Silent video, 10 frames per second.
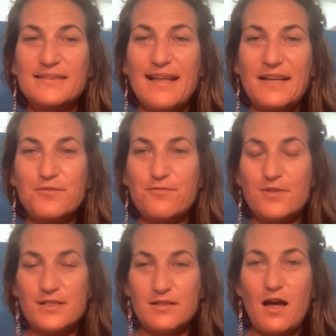that
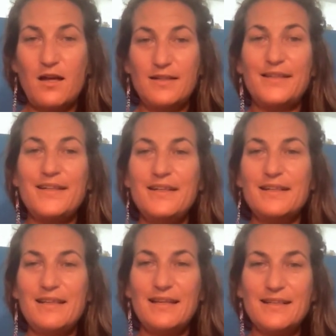was
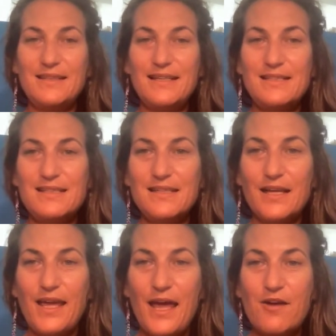unhealed and that they still
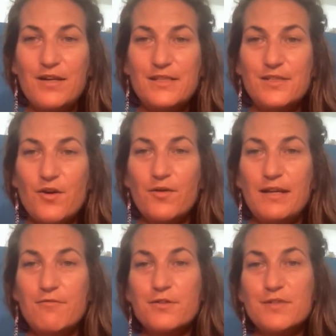carry. So
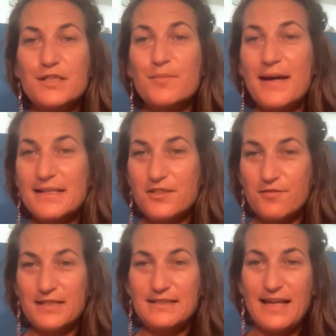even with the best of
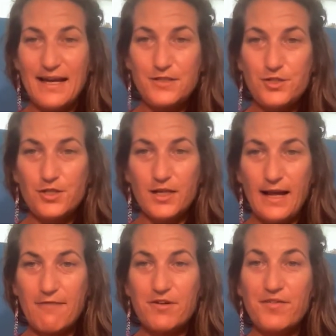intention,
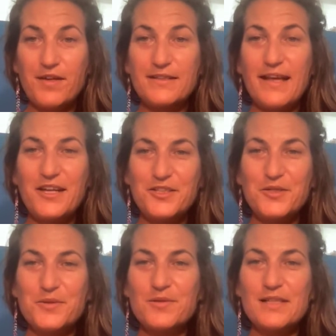everything they
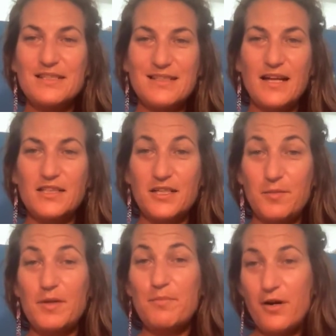do is not going to
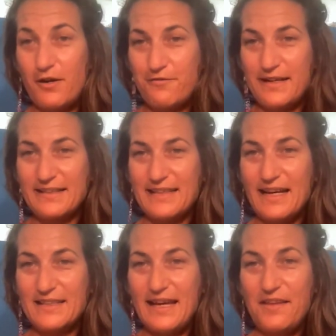be perfect.
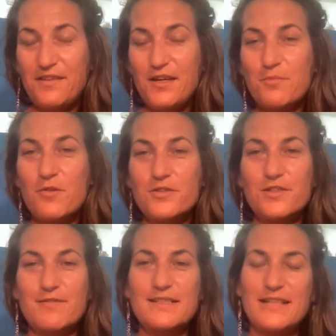And I think most
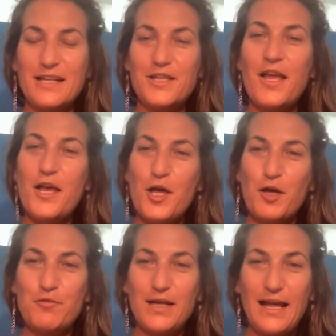of us can
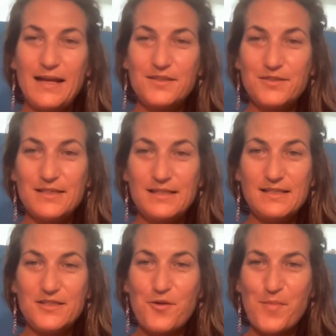relate to
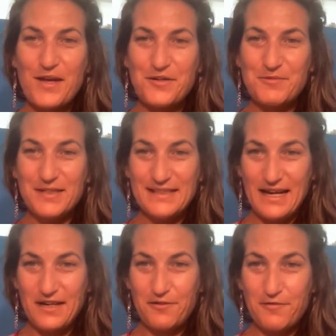this, no matter what
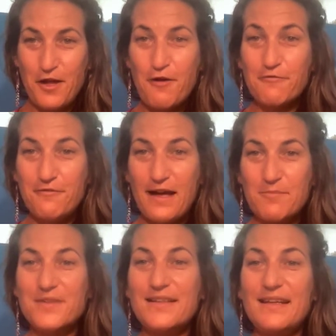kind of
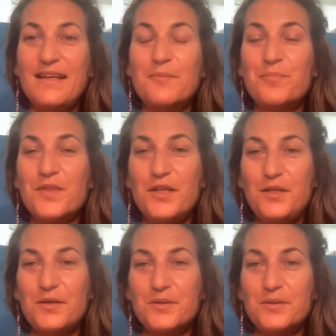family
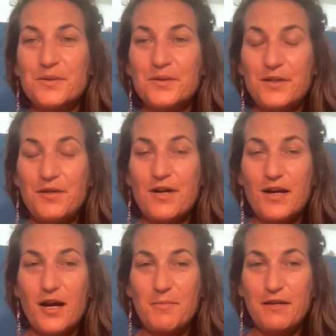you are
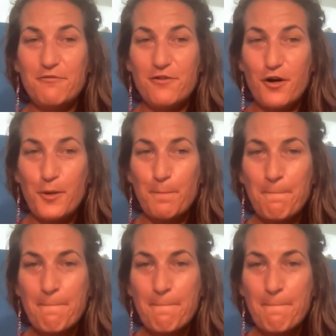coming from.